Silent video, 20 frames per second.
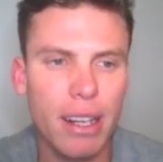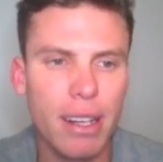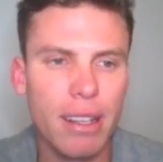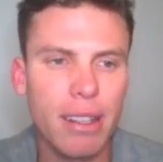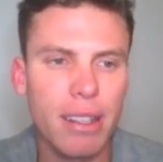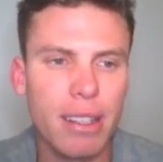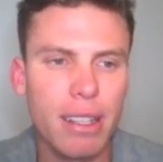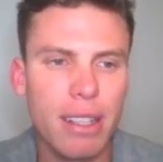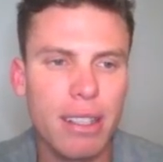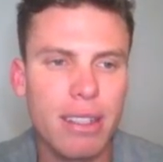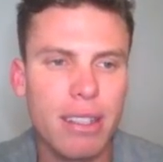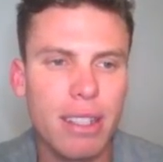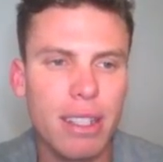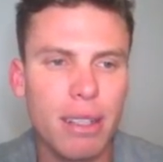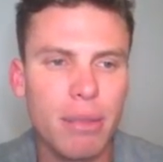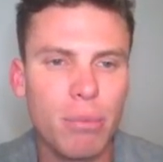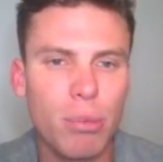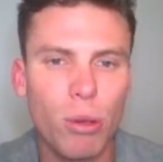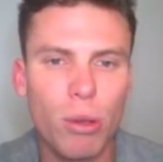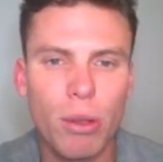I think that's the
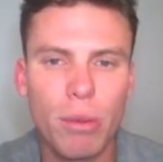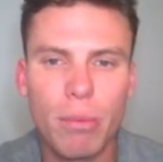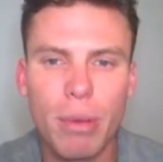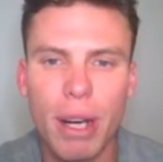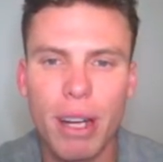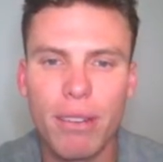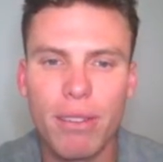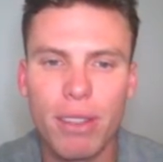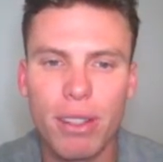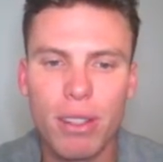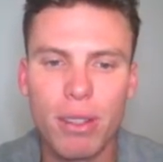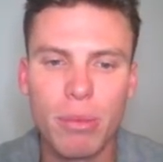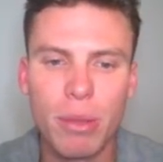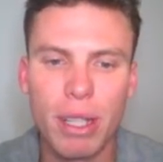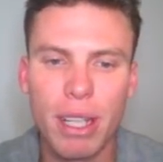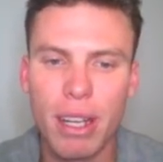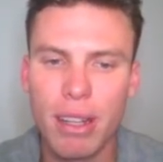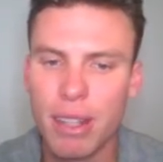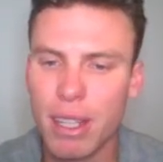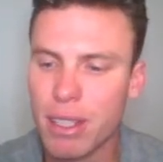important part for you. But
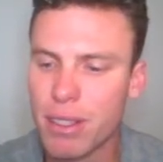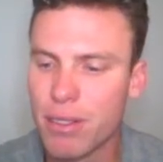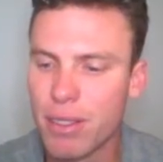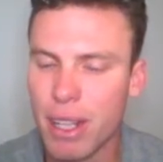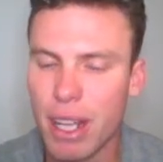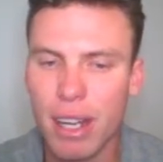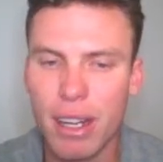yeah, thanks for that.